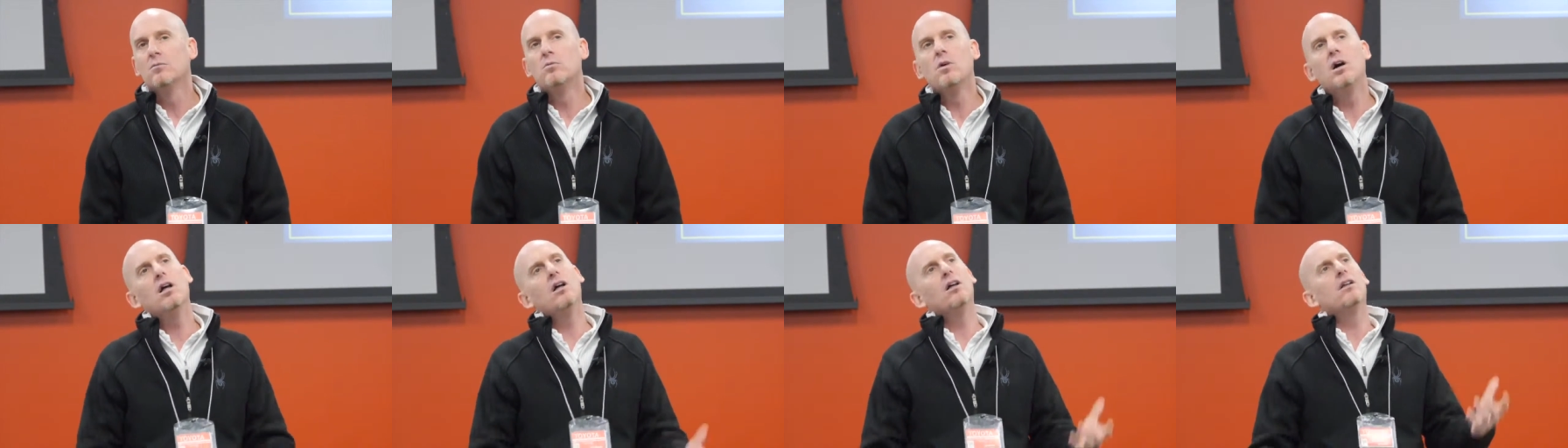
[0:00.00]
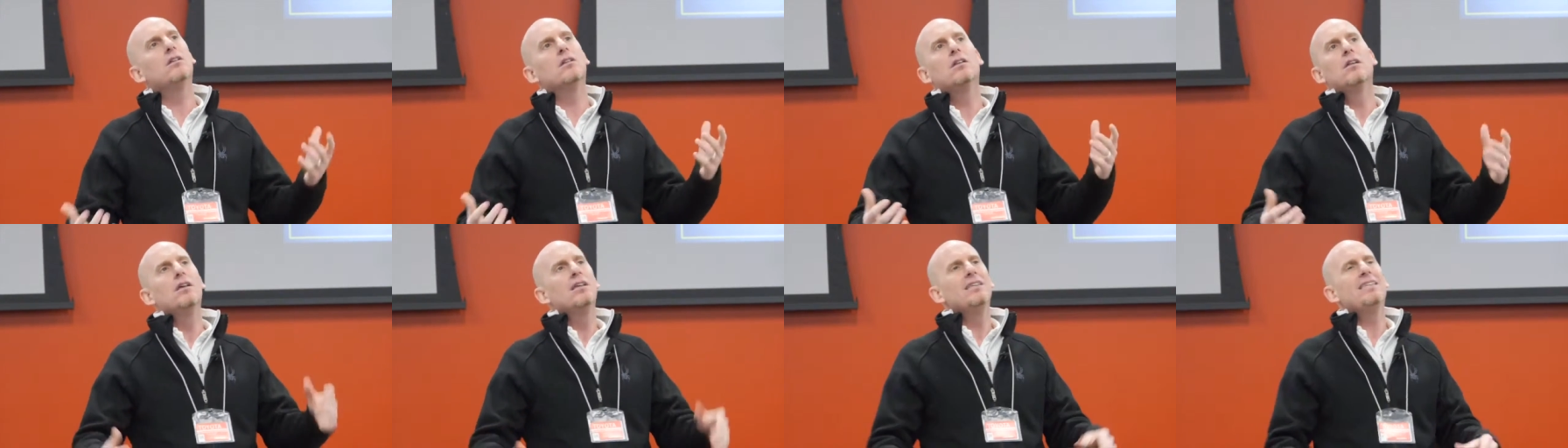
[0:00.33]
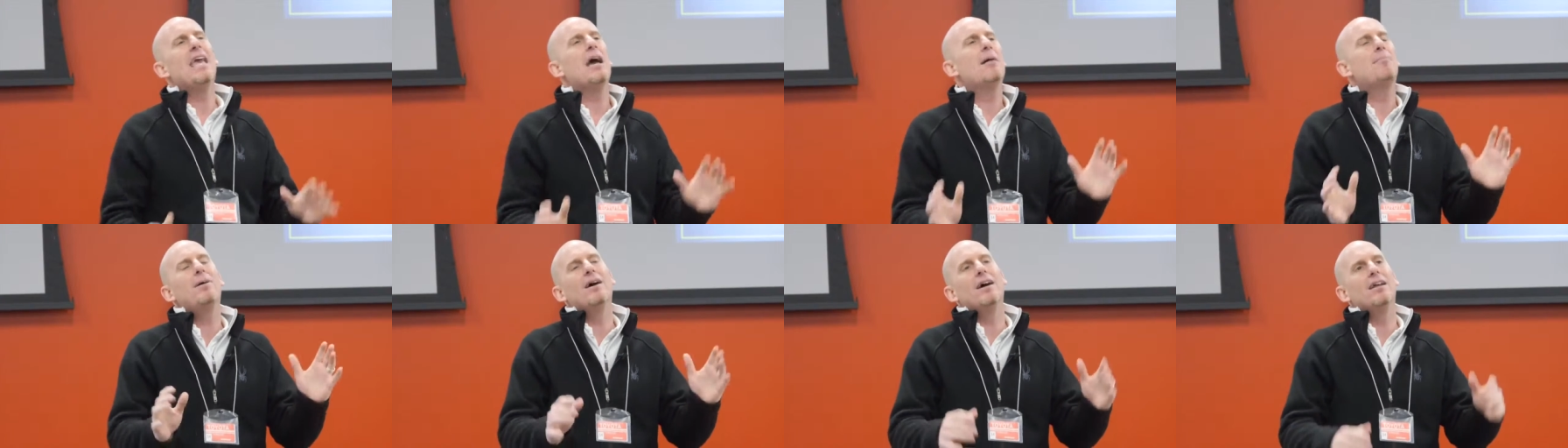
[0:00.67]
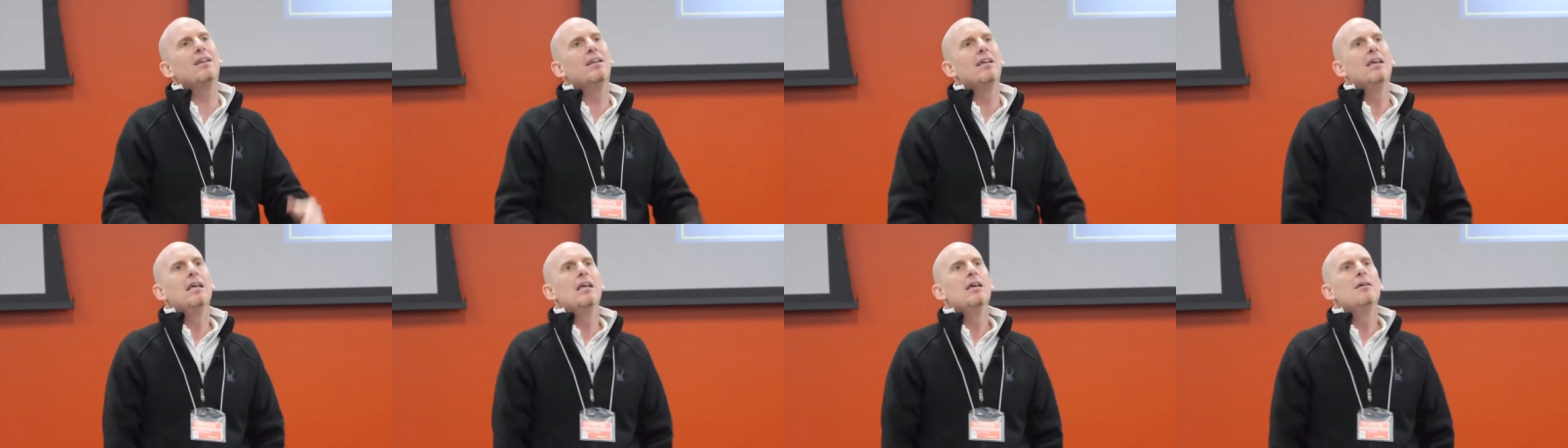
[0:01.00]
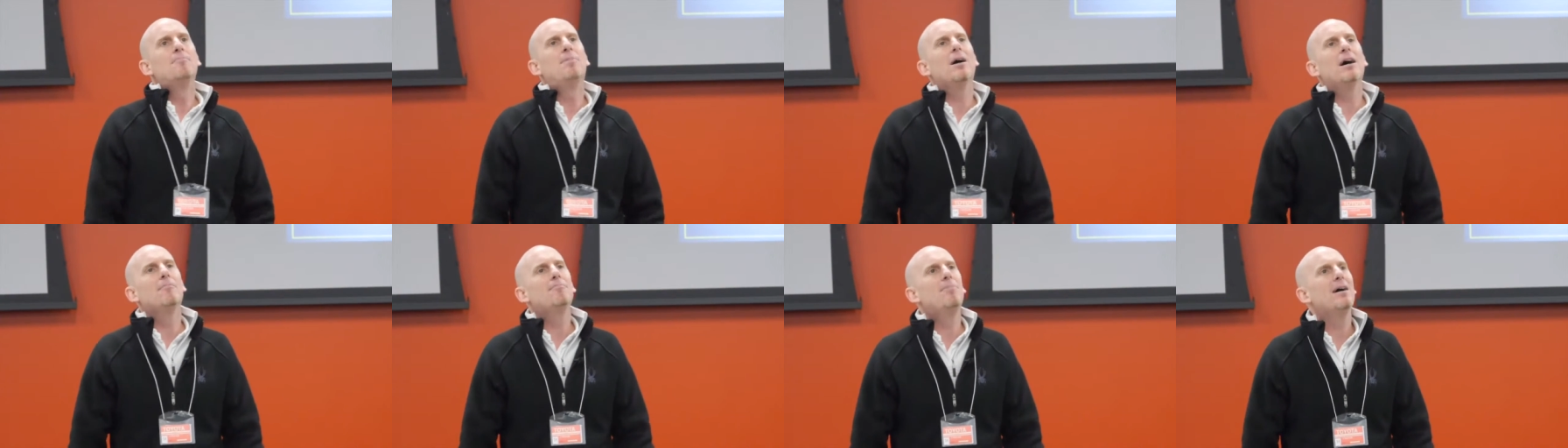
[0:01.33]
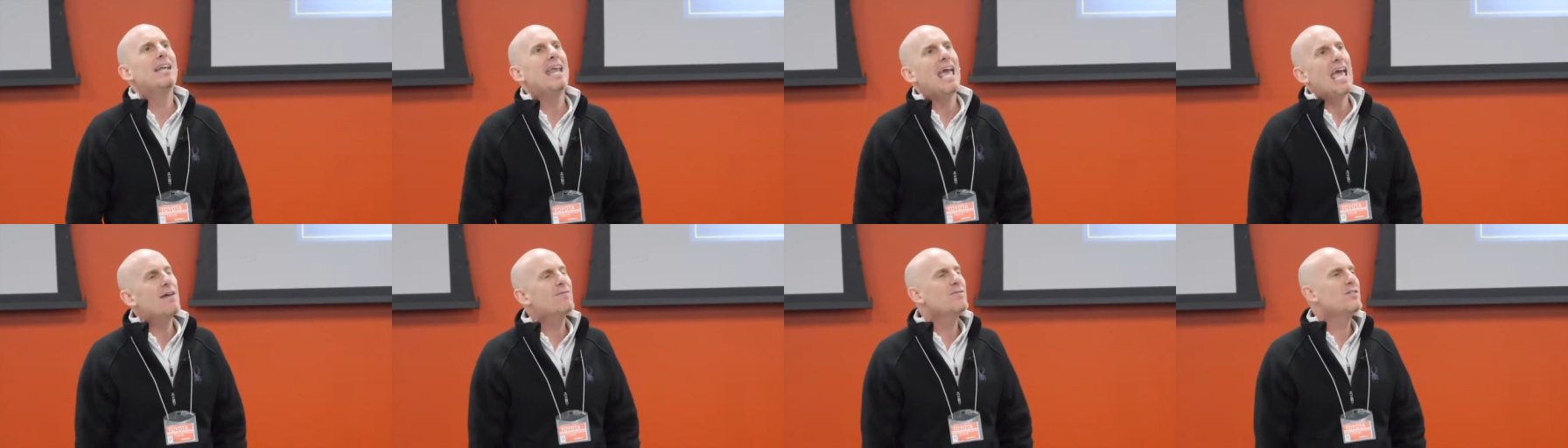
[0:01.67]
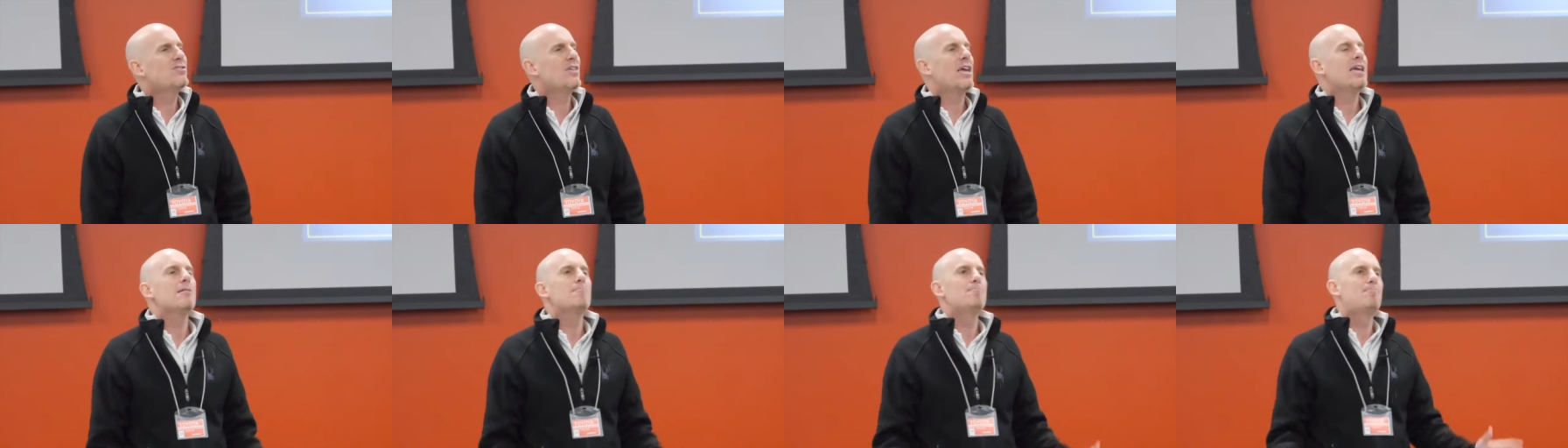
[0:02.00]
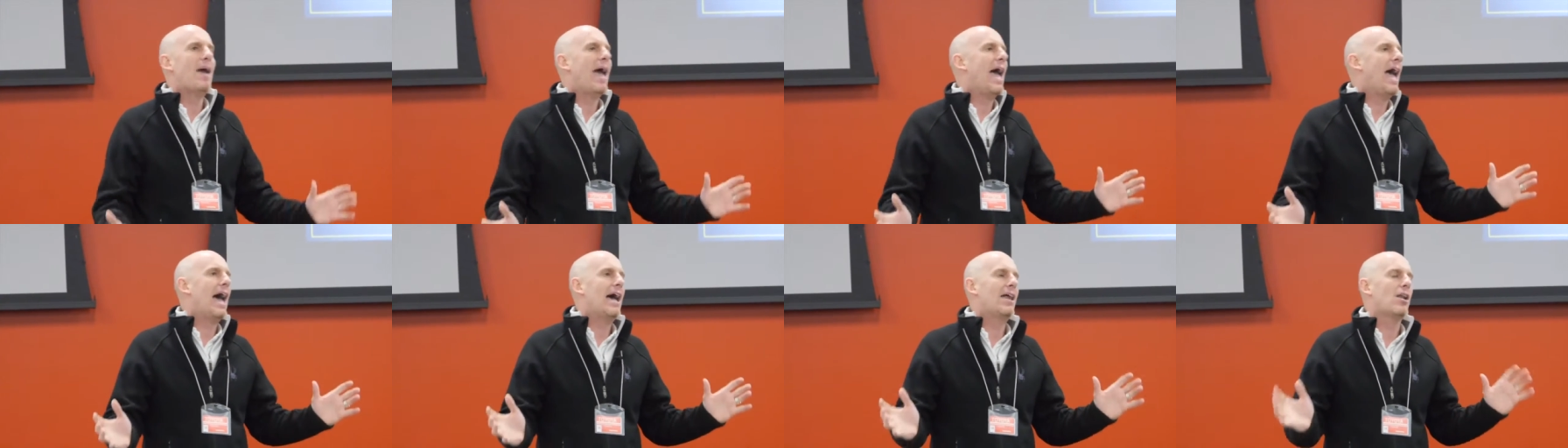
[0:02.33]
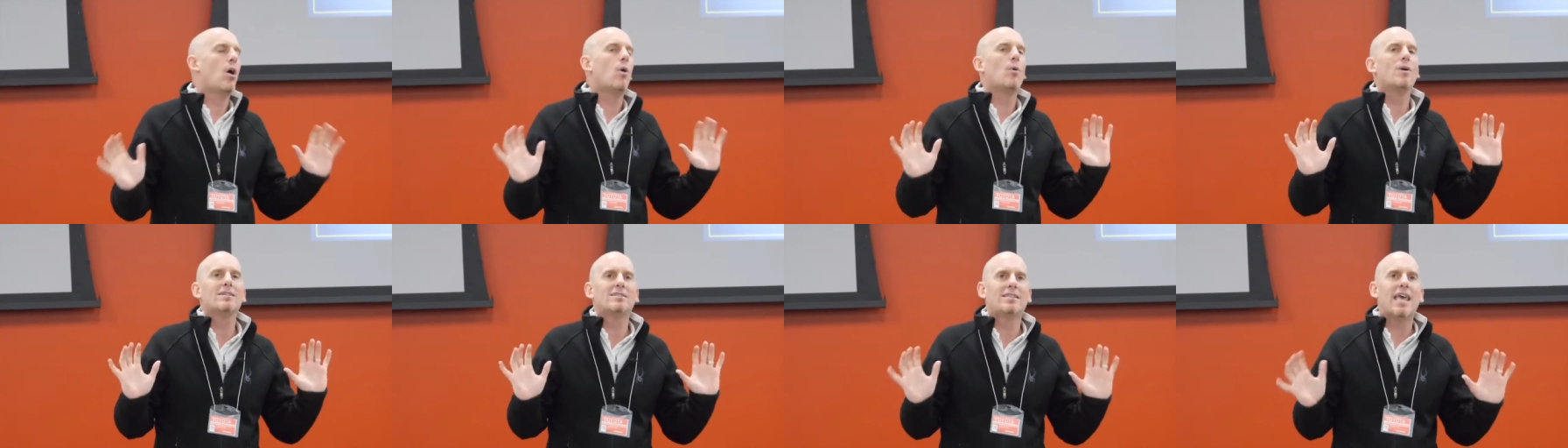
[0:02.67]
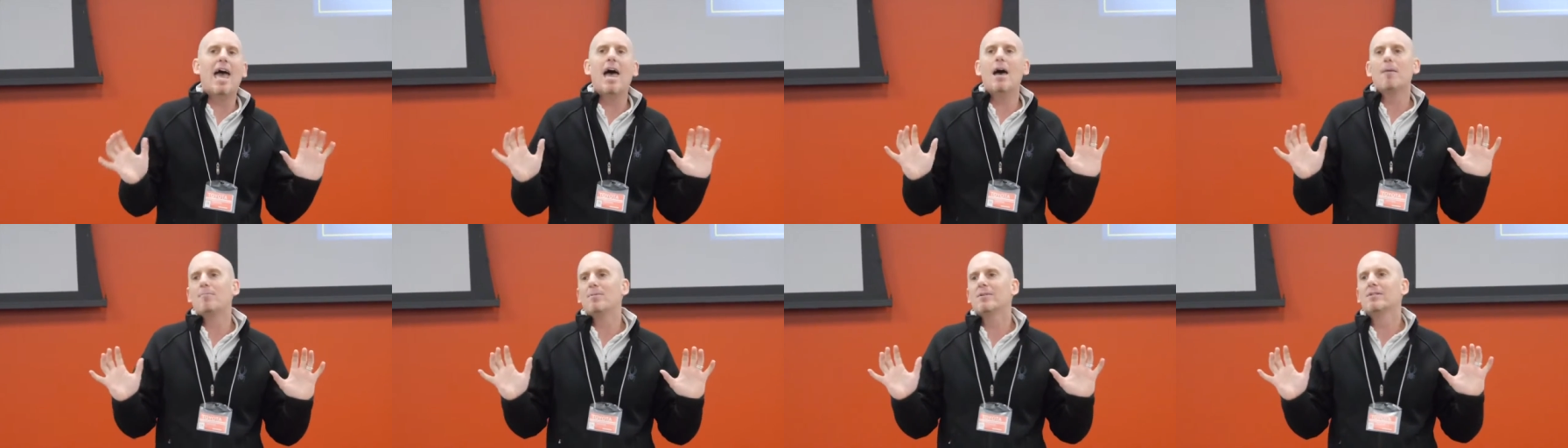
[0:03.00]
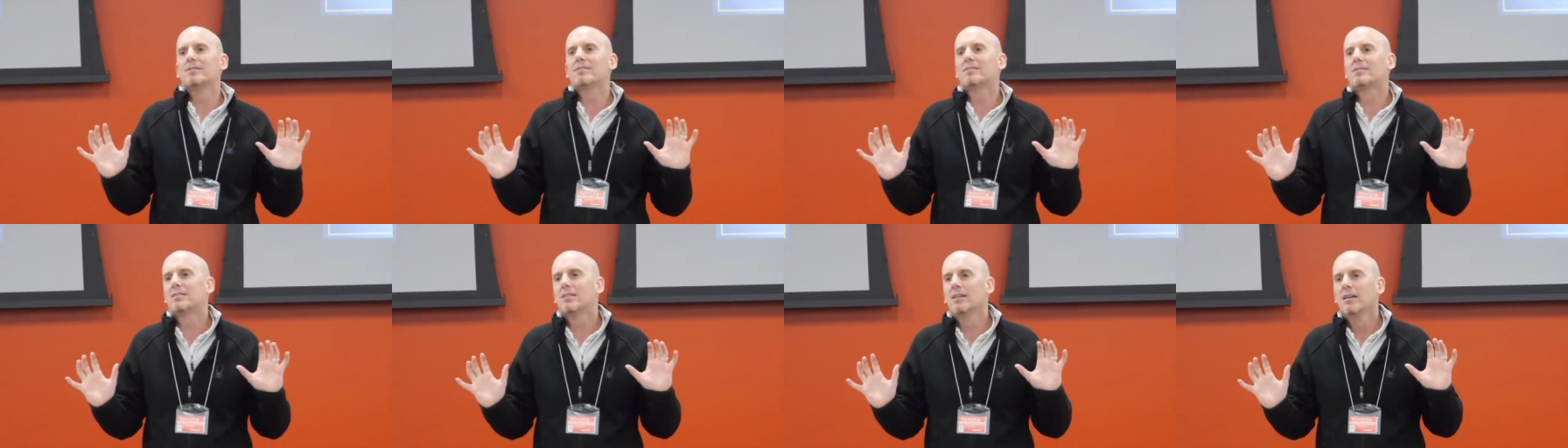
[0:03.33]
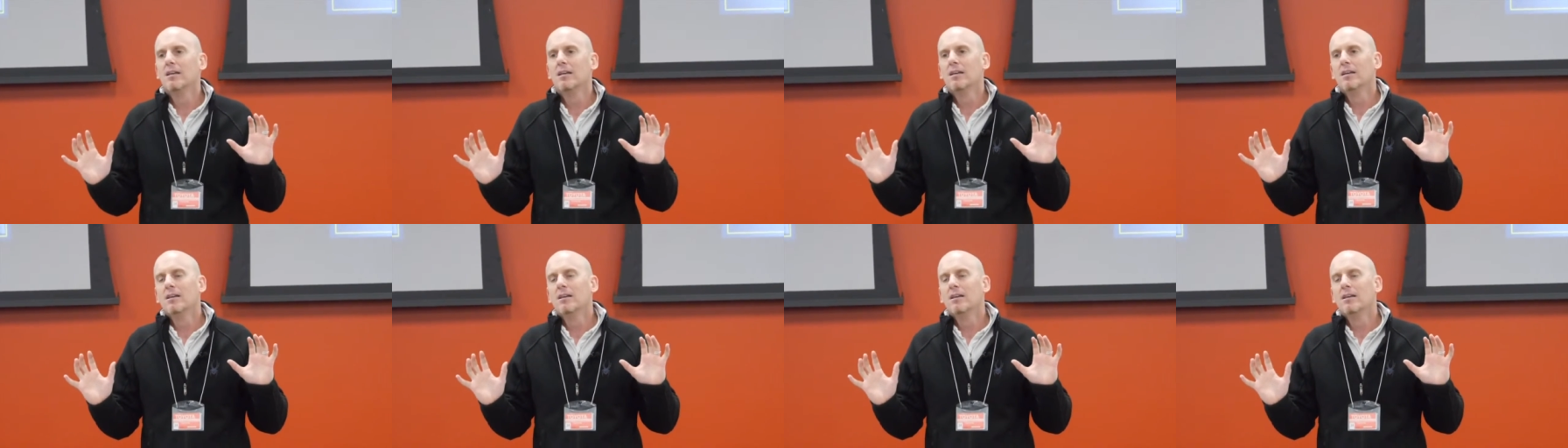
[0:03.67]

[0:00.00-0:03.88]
Well, yeah, but but but everything bad always happens